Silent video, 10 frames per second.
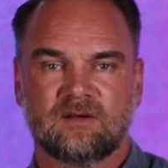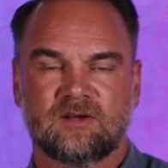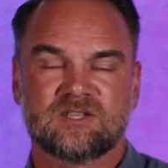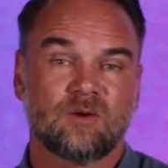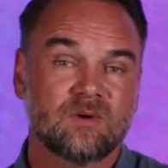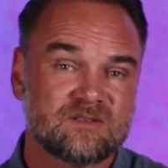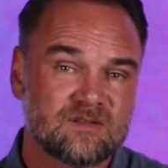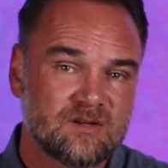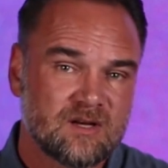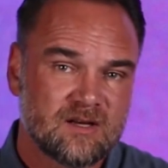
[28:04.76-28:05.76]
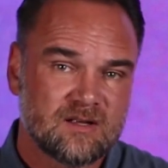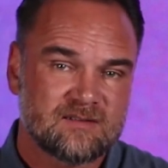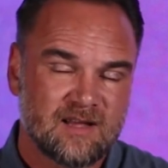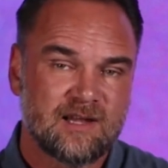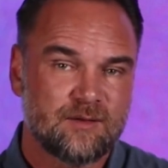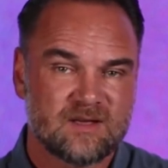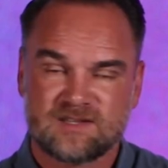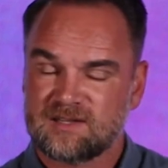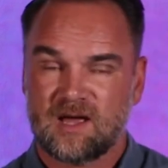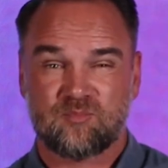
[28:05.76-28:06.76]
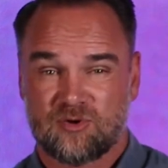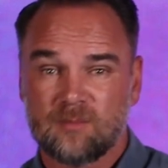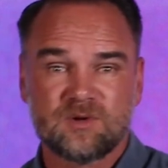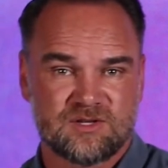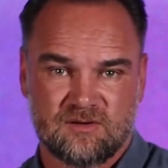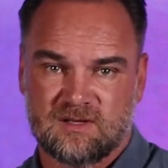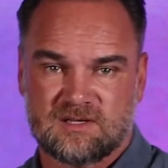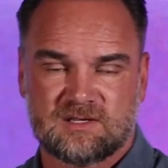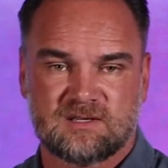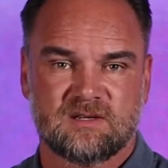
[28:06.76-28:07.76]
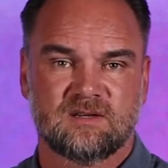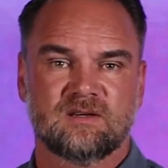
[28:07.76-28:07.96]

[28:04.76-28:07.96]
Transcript: Because I want to tell you this, and I promise you this.